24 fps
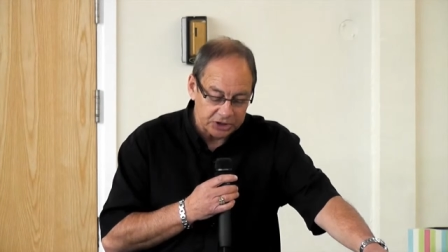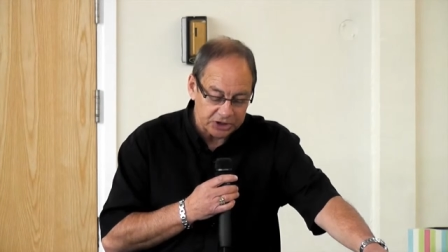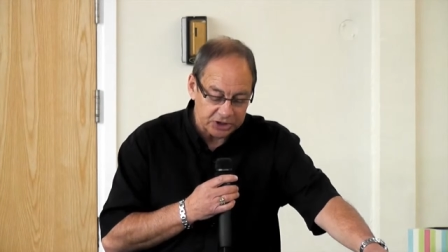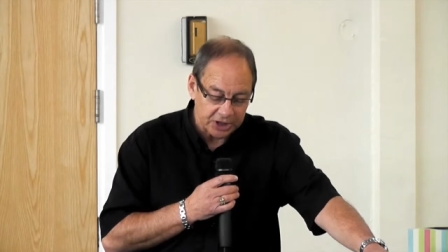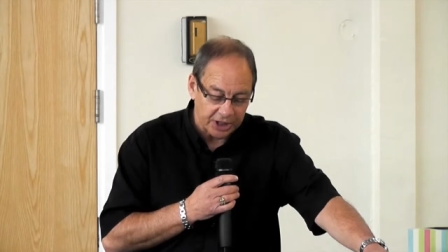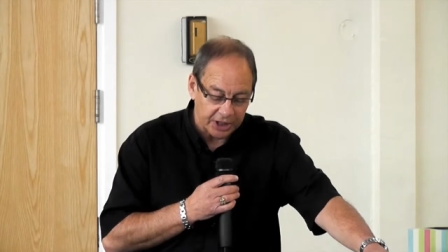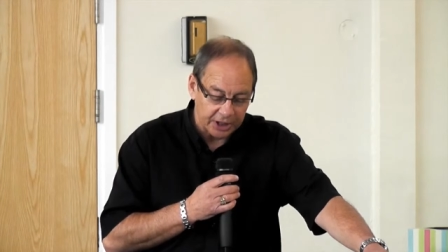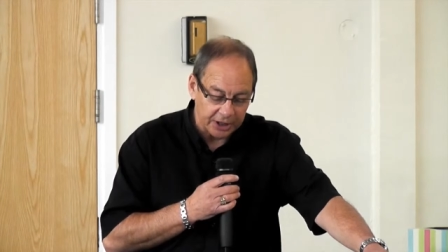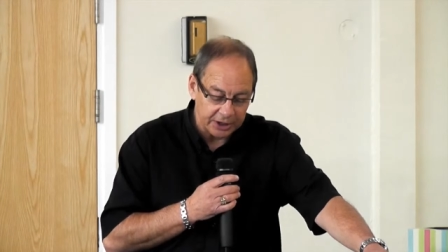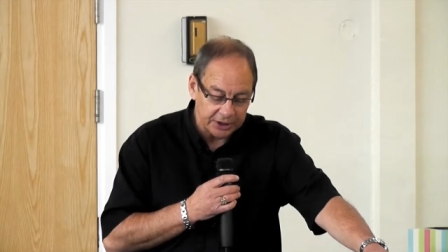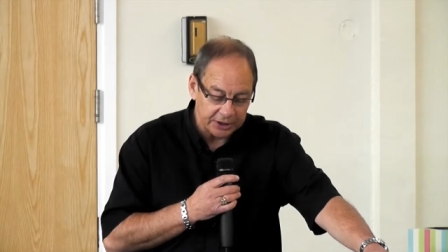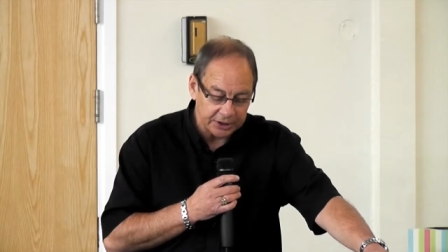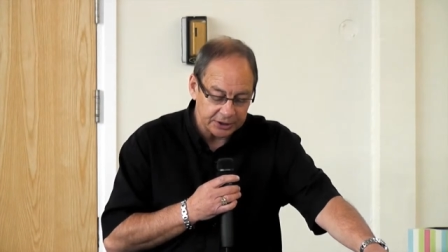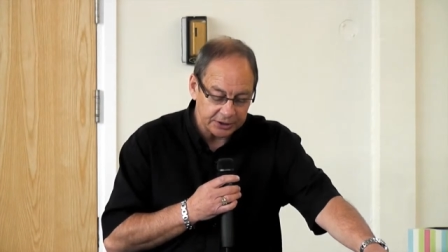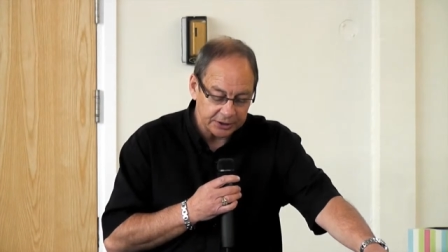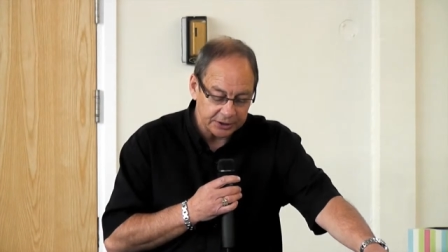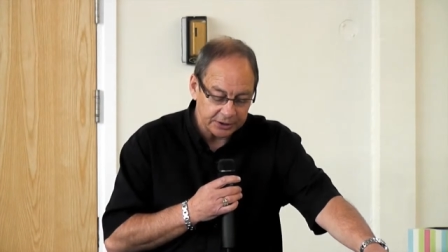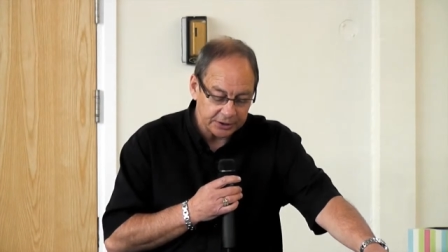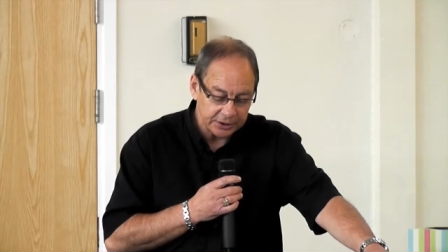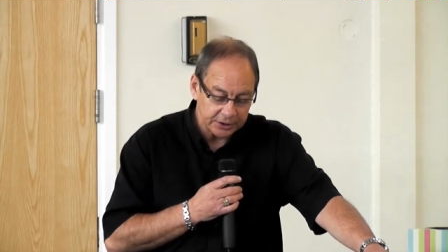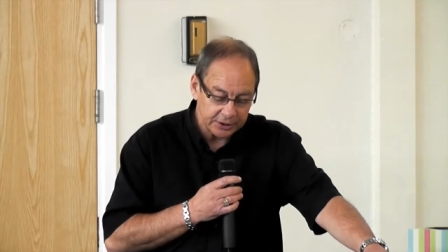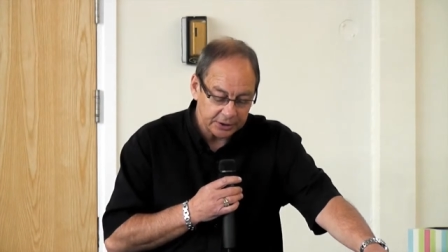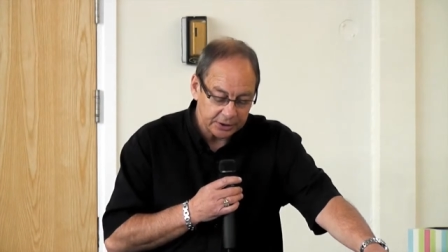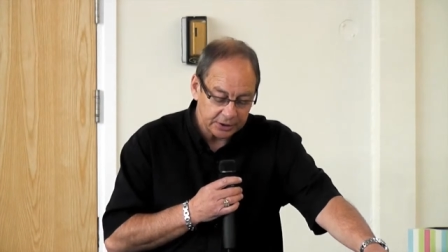side,
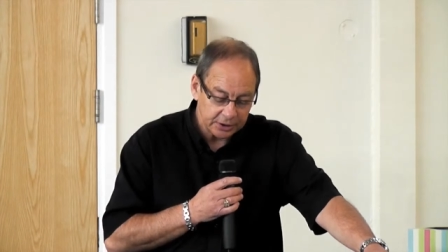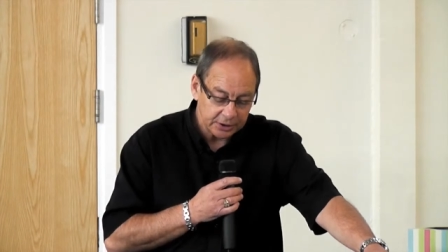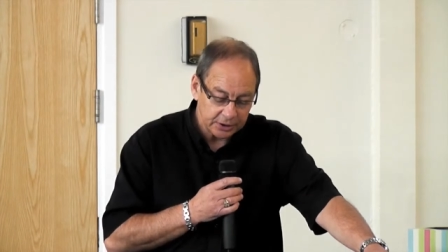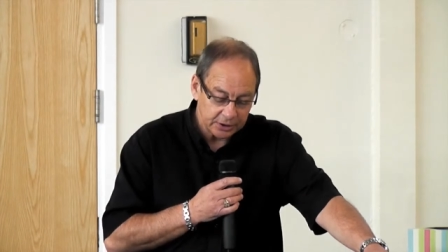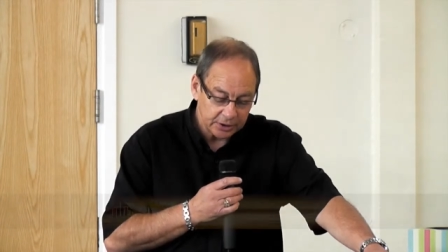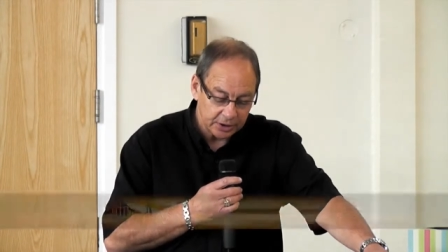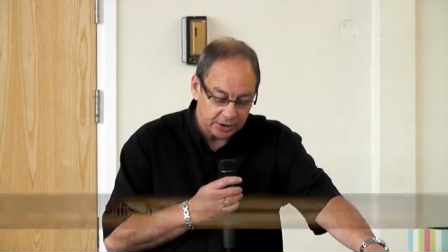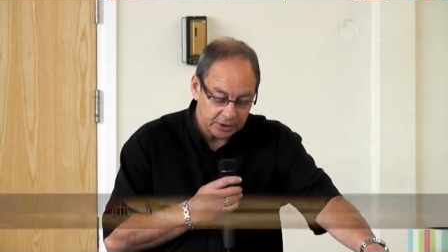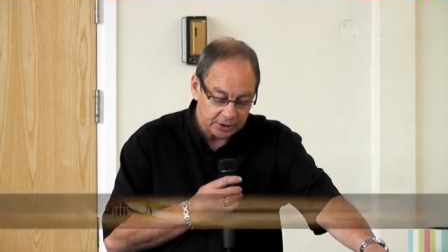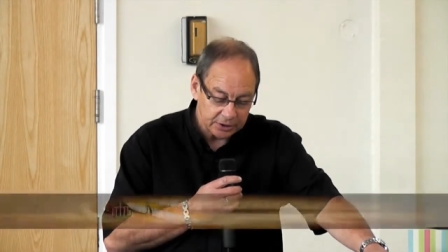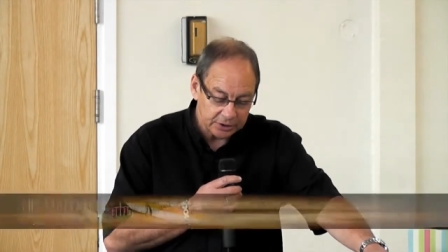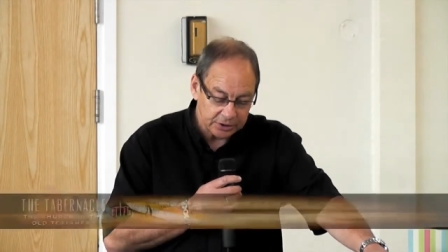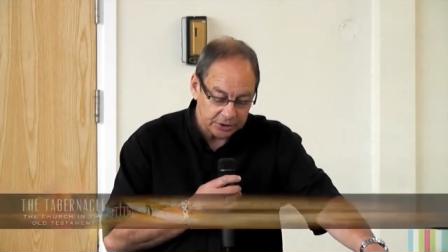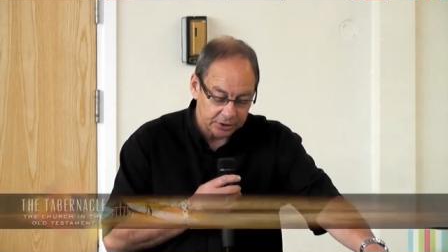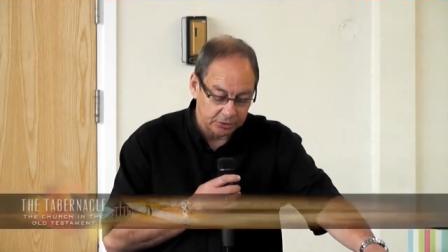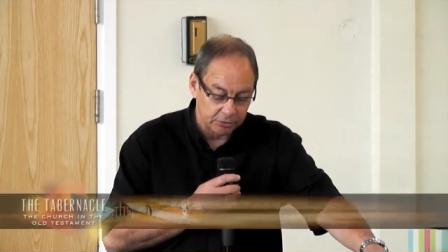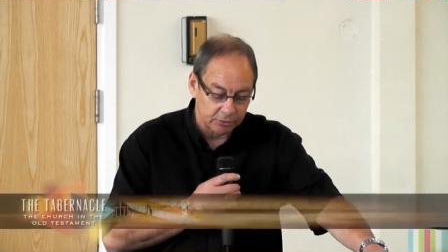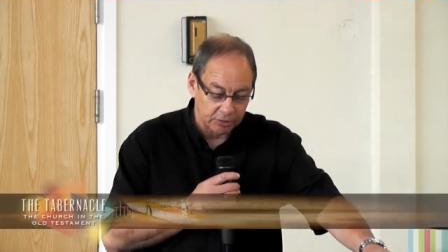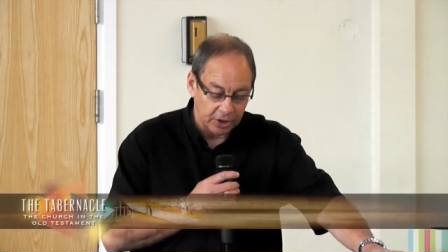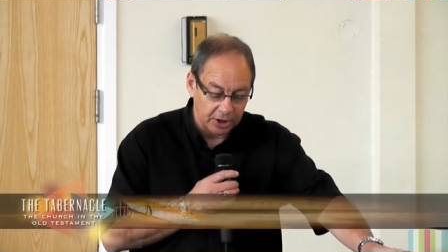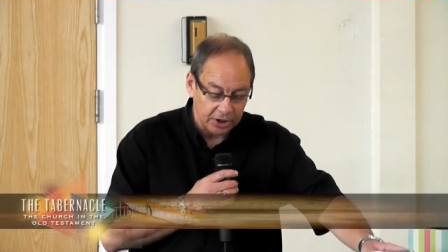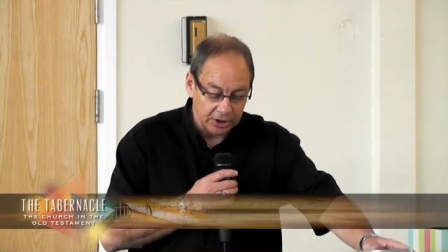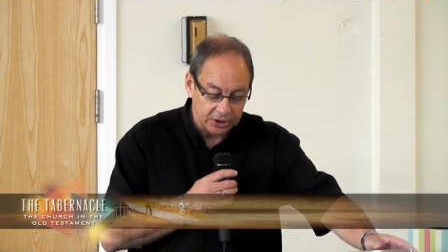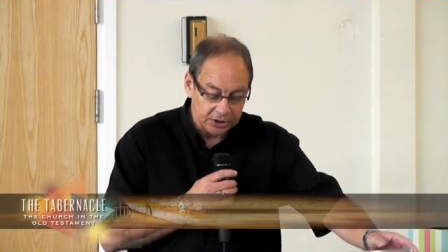and two
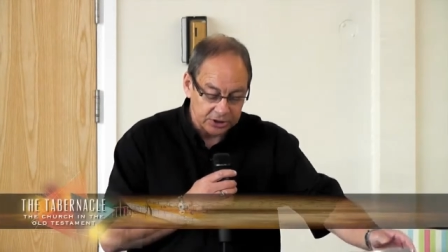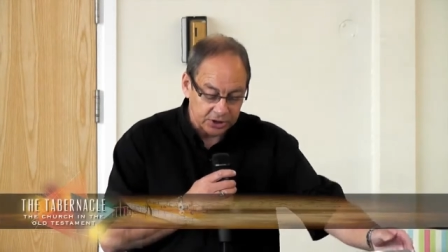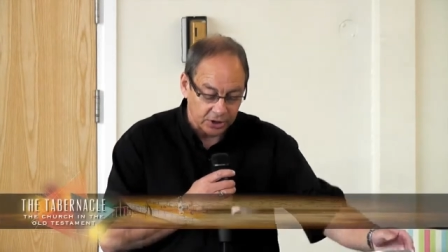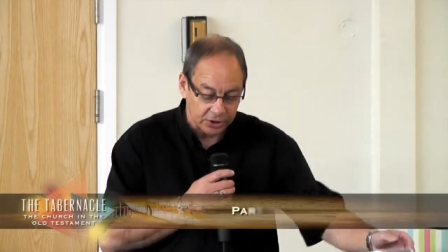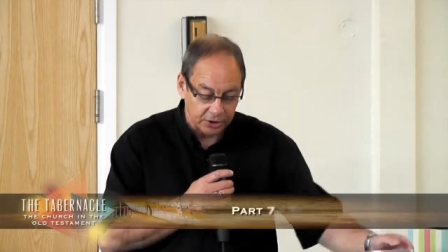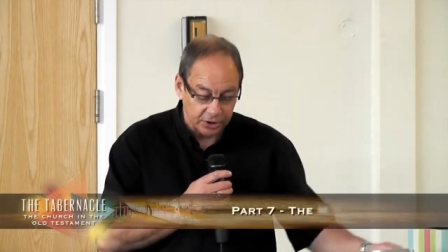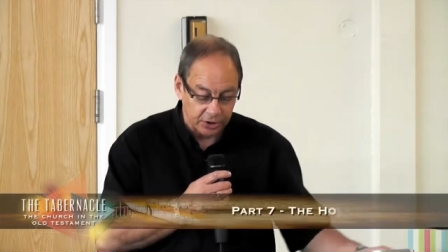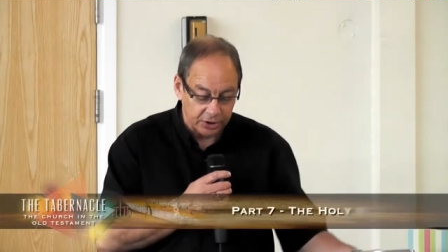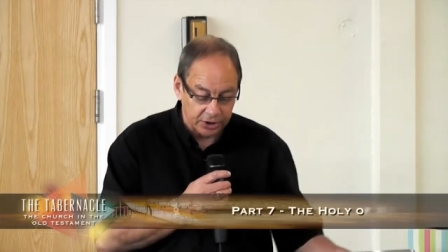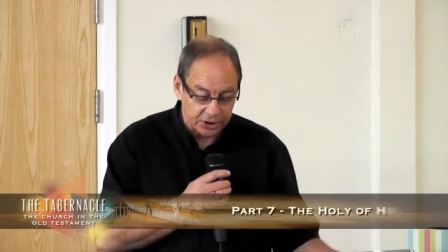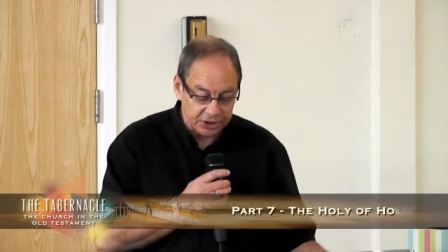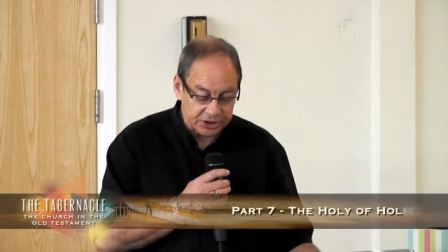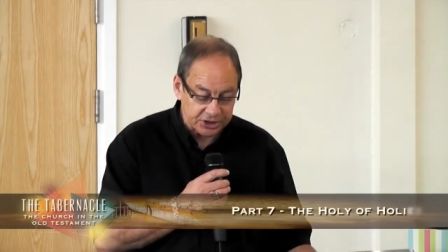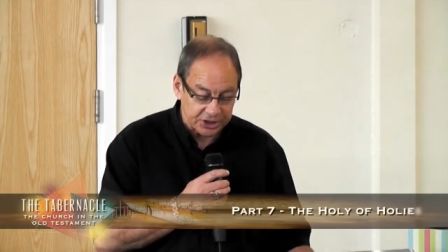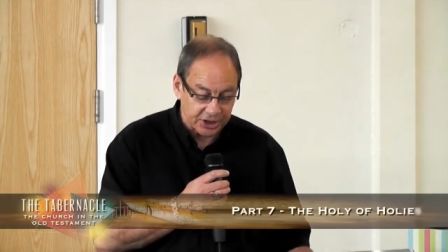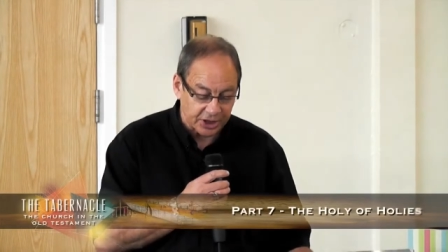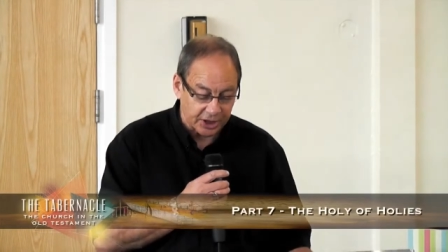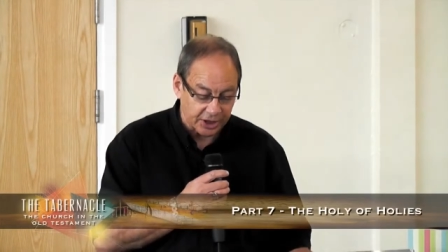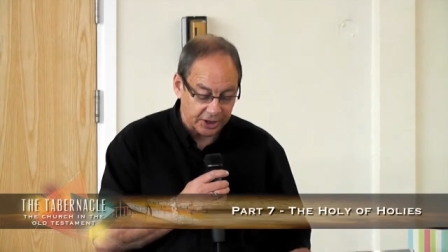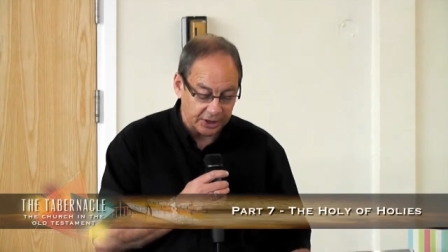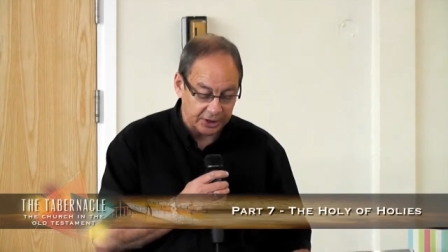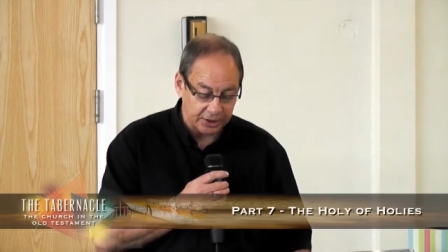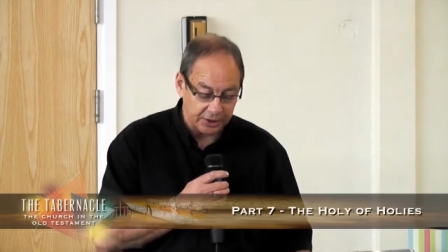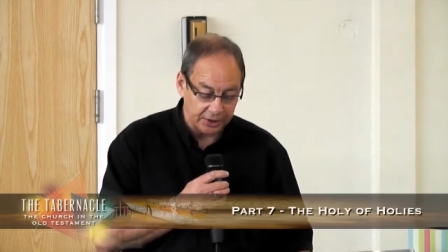rings on the other
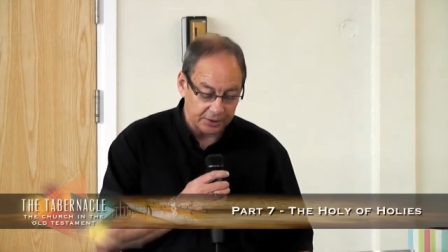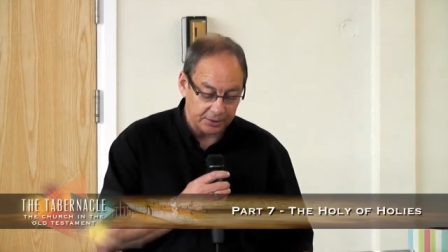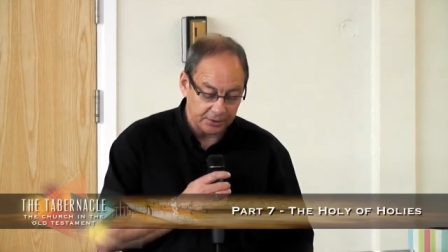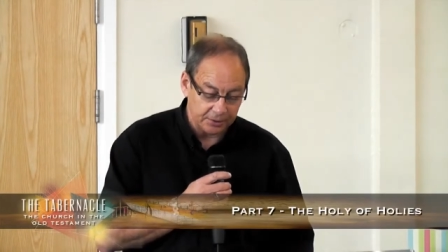side.